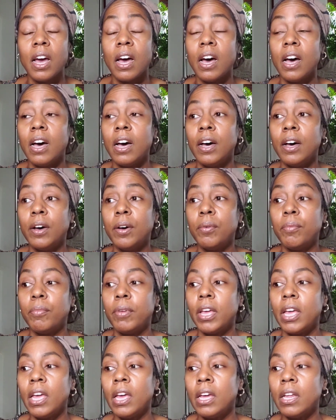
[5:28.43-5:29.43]
Um,
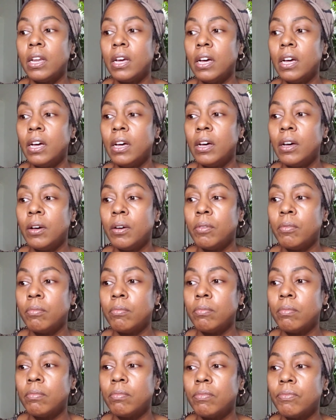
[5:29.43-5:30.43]
and um,